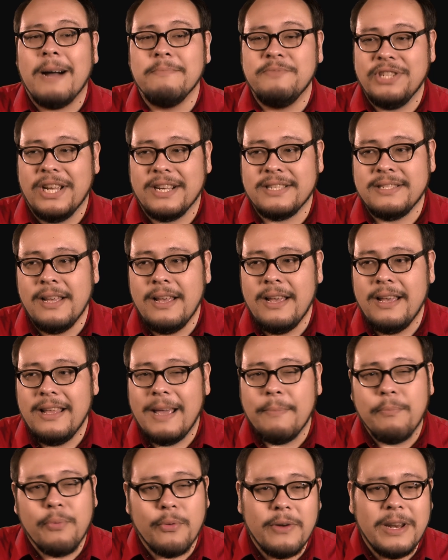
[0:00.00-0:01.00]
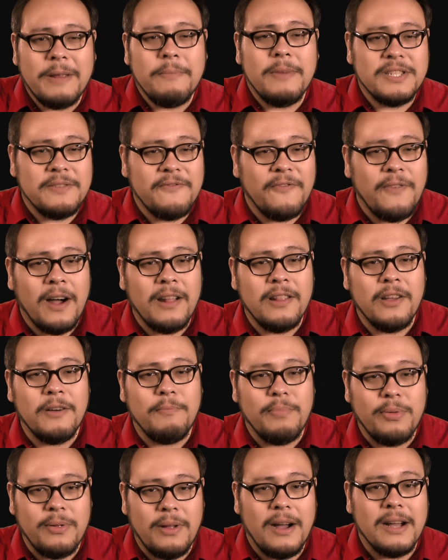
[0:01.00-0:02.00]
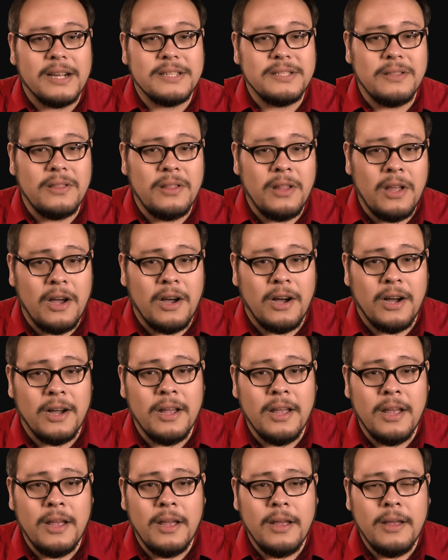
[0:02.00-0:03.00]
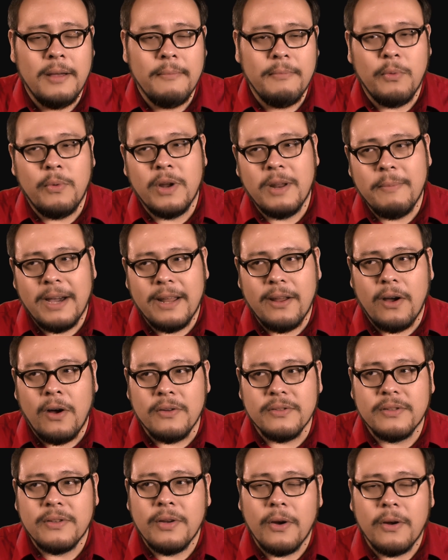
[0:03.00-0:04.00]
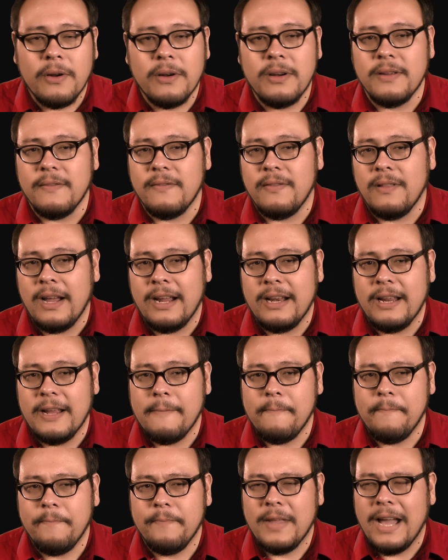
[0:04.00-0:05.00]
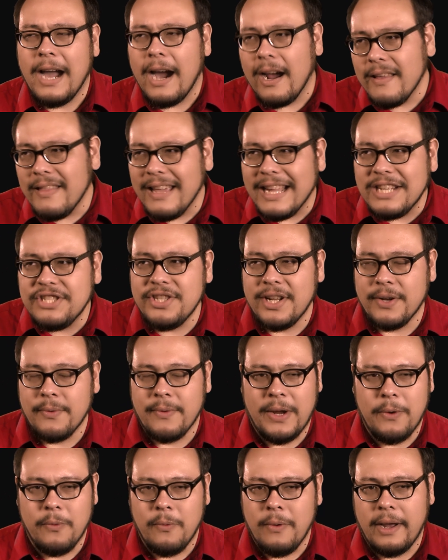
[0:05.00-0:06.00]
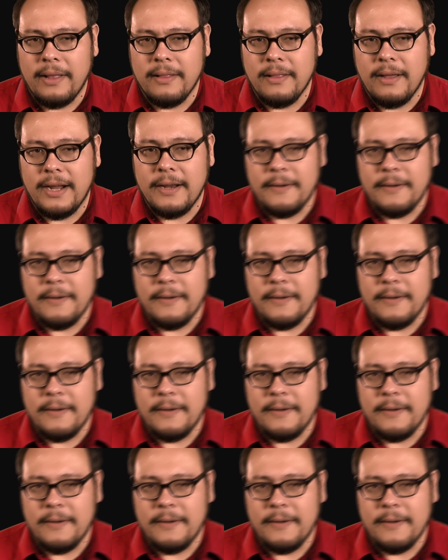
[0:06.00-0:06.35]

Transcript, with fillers: objects that pretty much follow Planck's law. But what about alternative lighting? How do they generate white